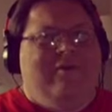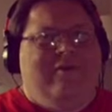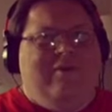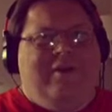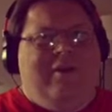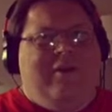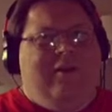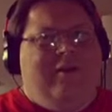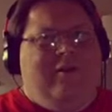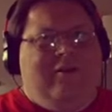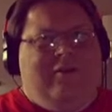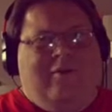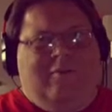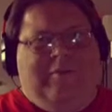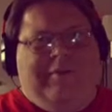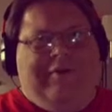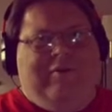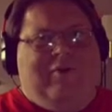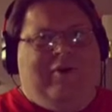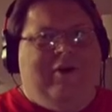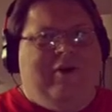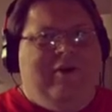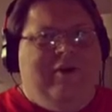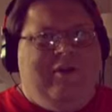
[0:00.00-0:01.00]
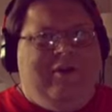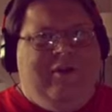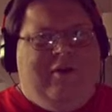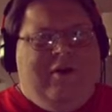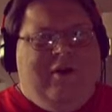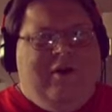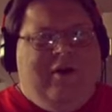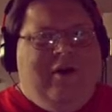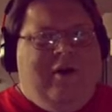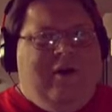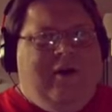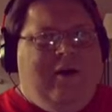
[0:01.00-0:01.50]
It's got like a little bit of
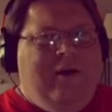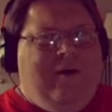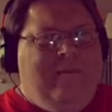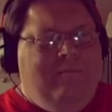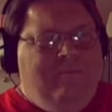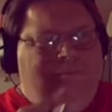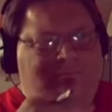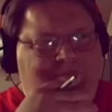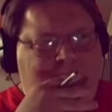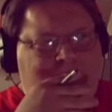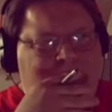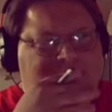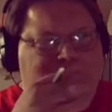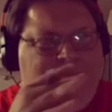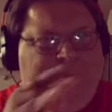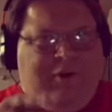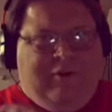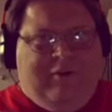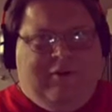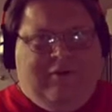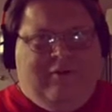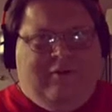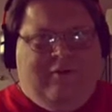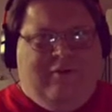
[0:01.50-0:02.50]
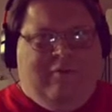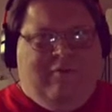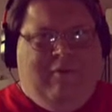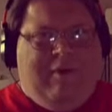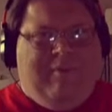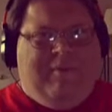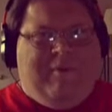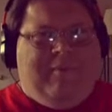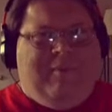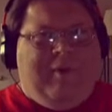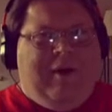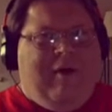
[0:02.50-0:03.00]
a bonus to the
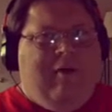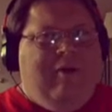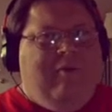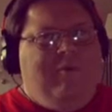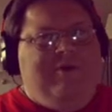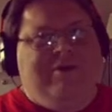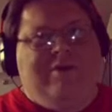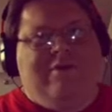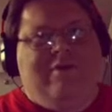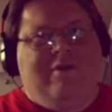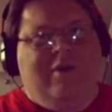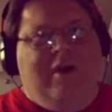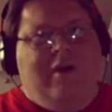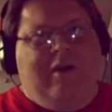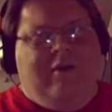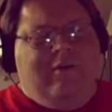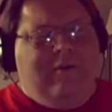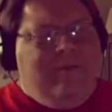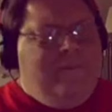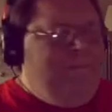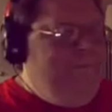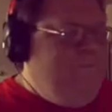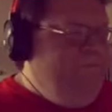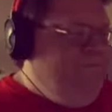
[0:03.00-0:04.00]
weapon power, which is nice.